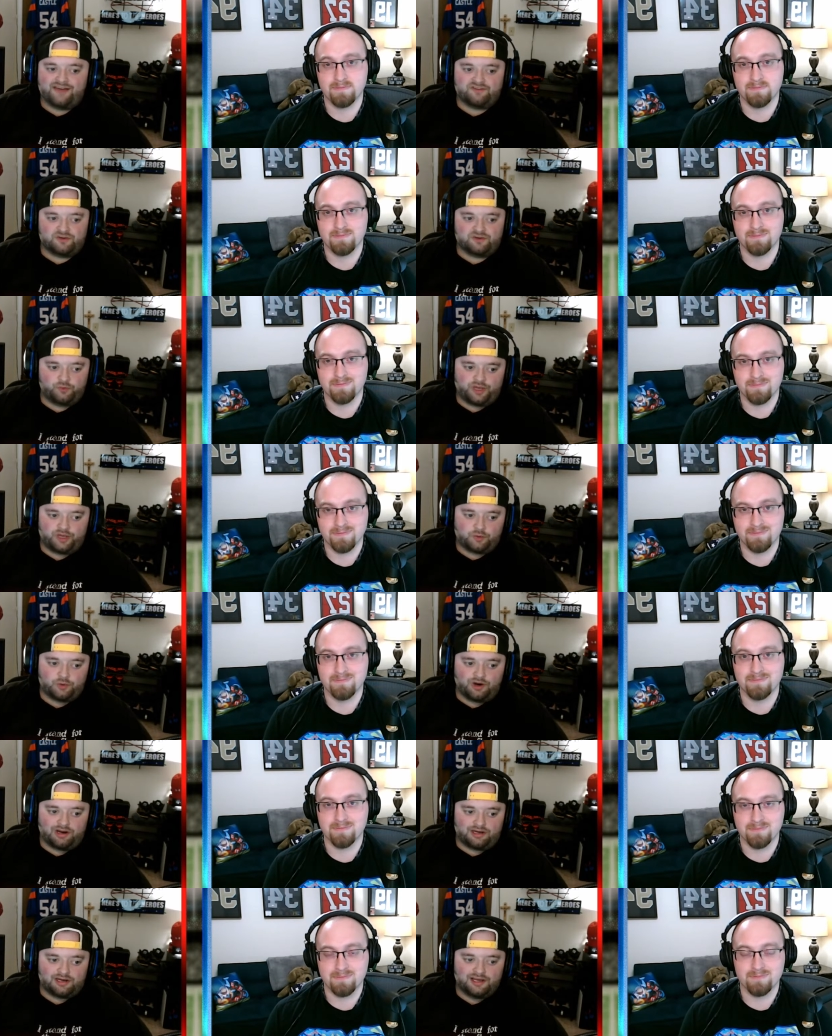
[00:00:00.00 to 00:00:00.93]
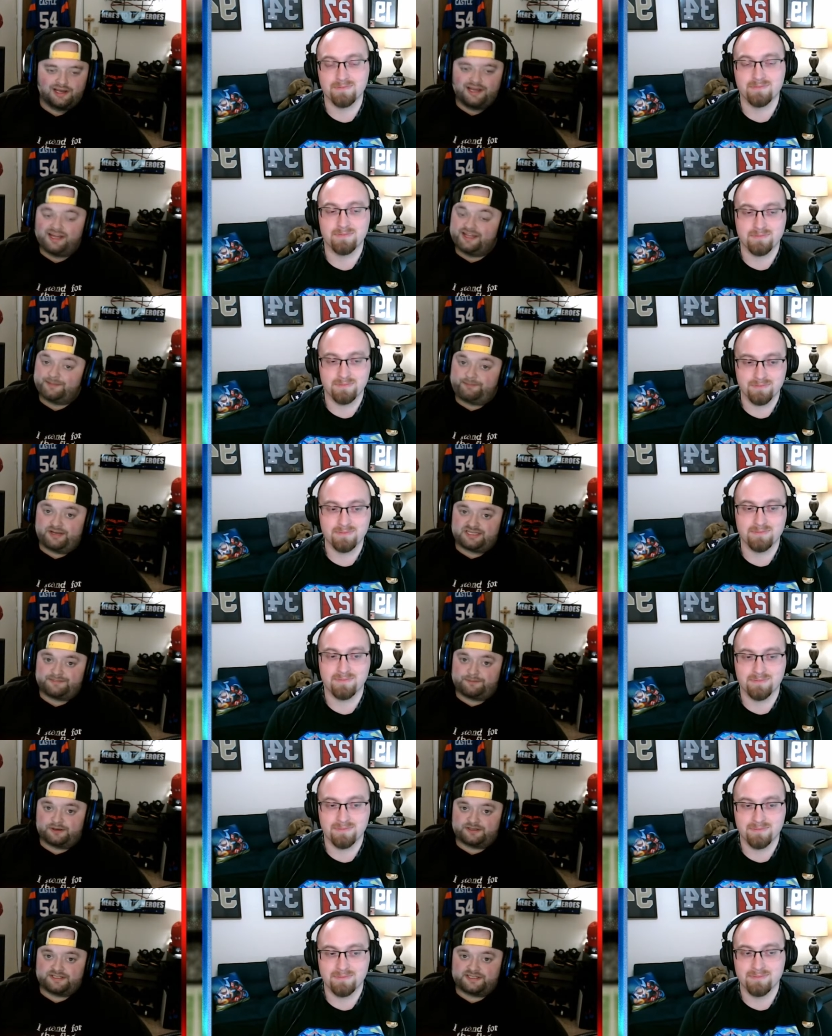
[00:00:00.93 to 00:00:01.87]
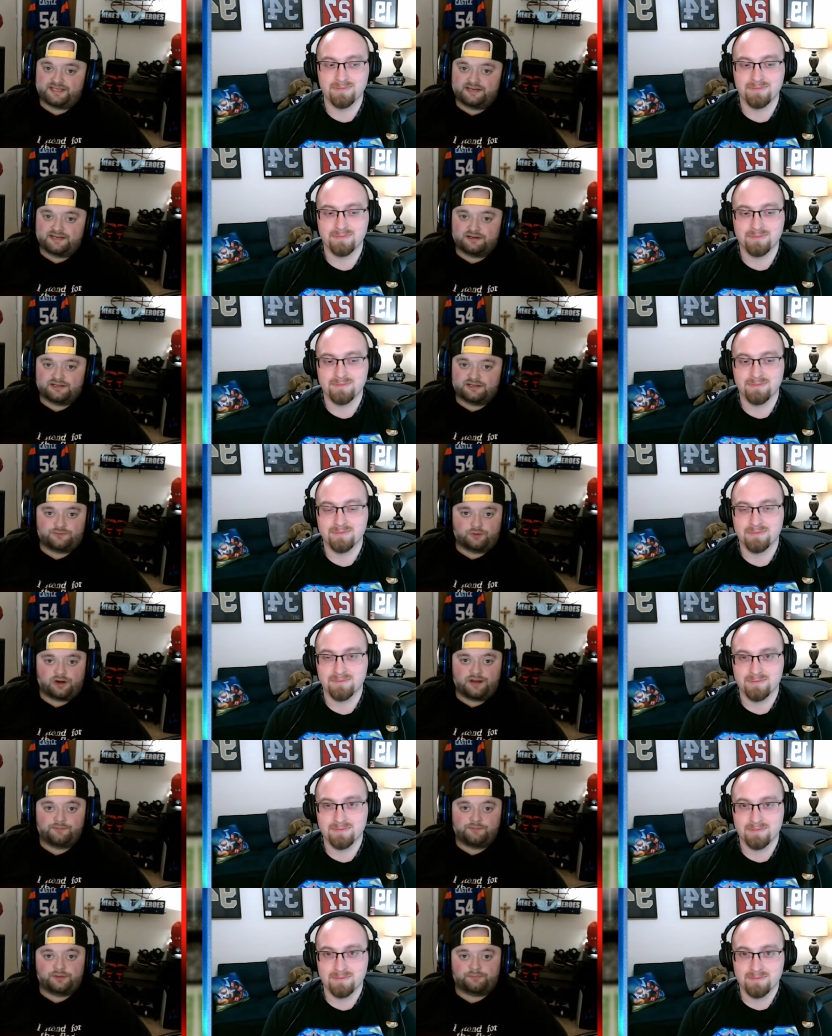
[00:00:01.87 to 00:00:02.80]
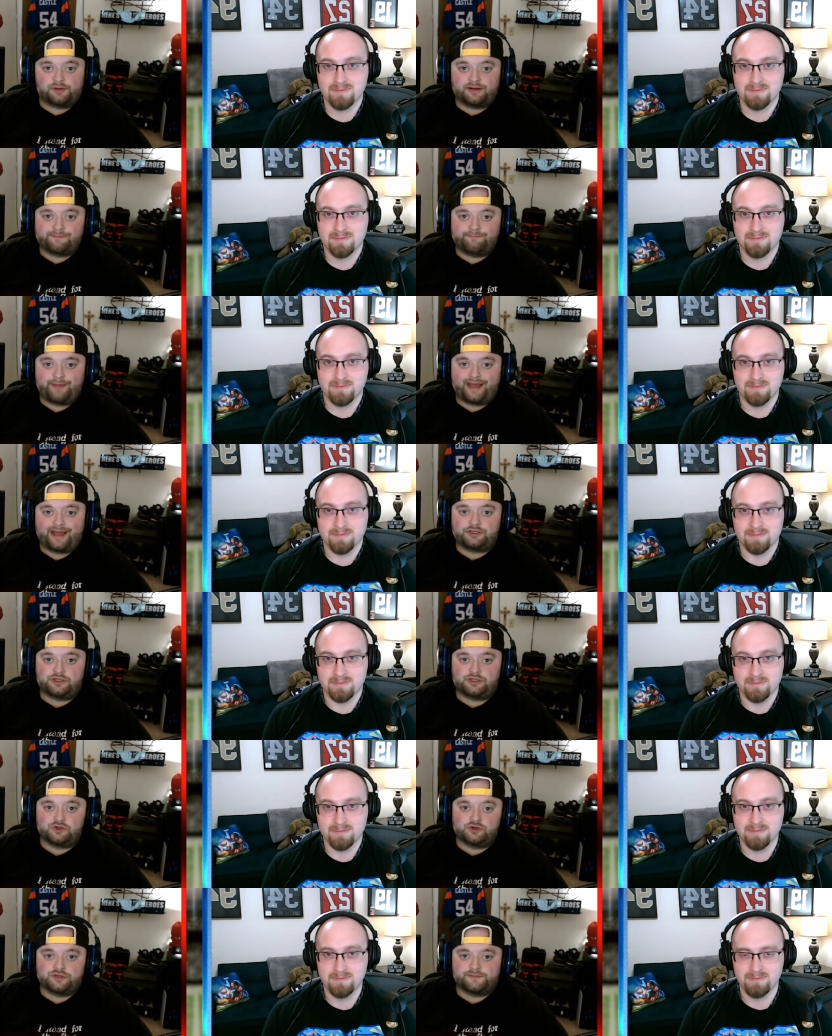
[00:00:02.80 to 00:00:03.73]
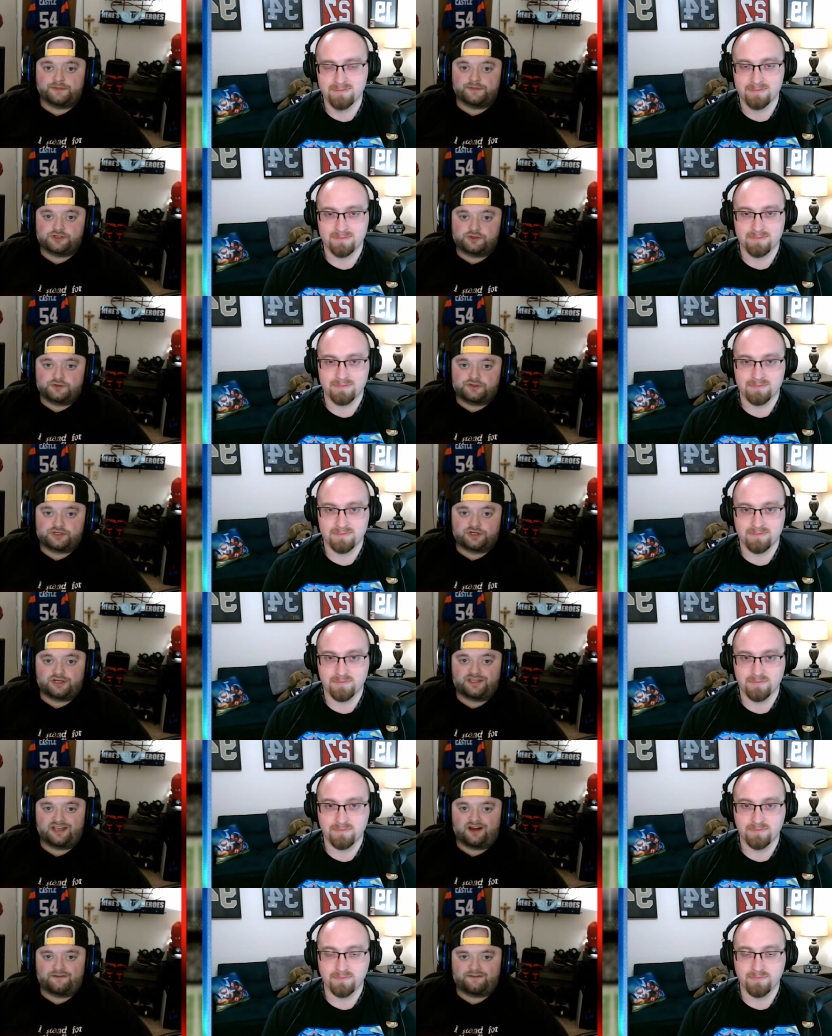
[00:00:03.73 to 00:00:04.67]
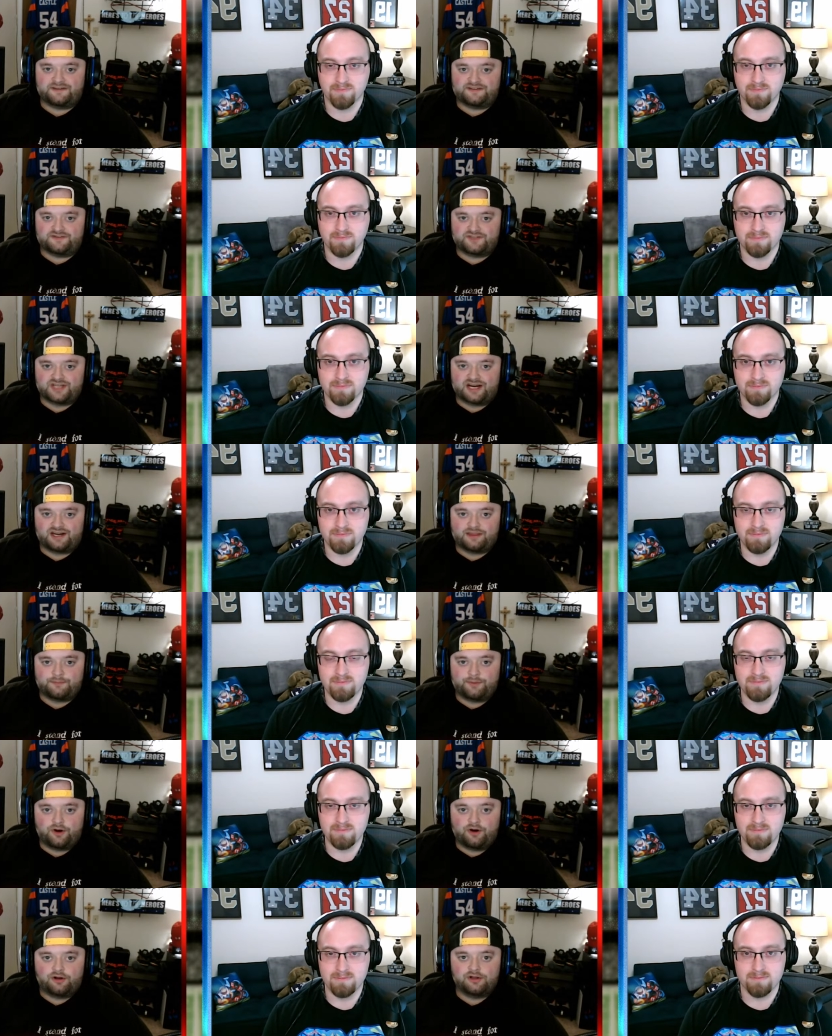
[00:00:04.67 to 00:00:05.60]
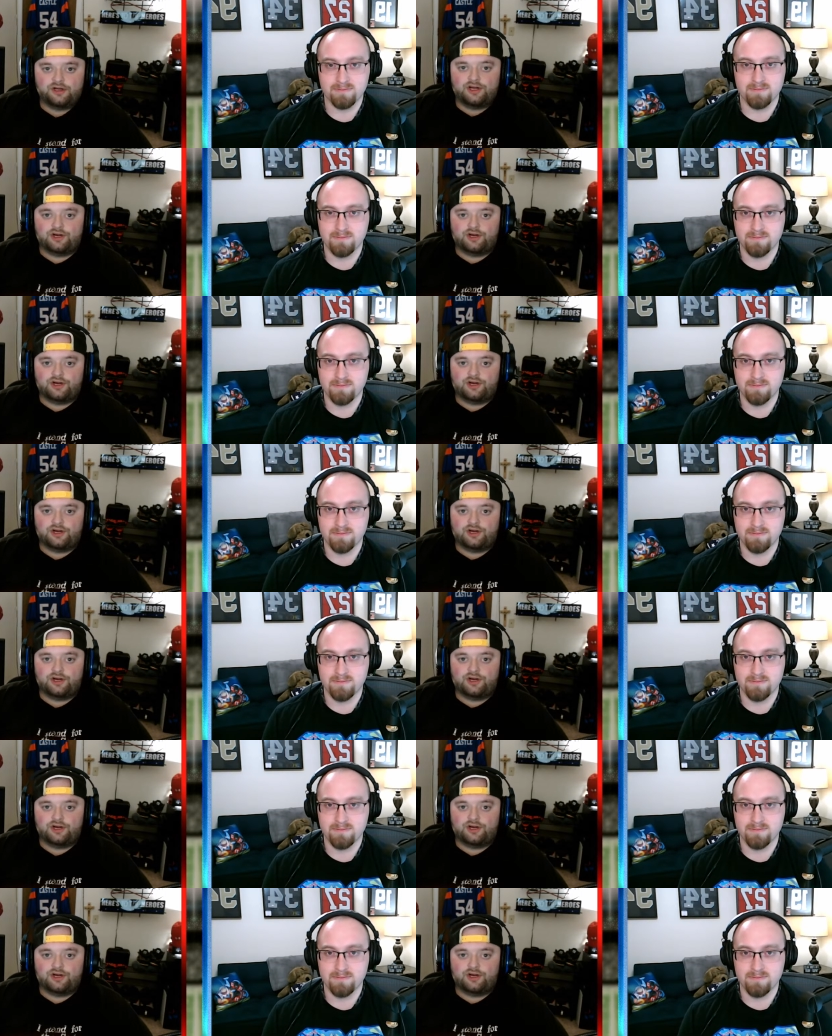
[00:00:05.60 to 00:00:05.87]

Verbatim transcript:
Speaker 1: in week one. The Pittsburgh Steelers were able to bring back Juju Smith Schuster on the offensive side of the ball,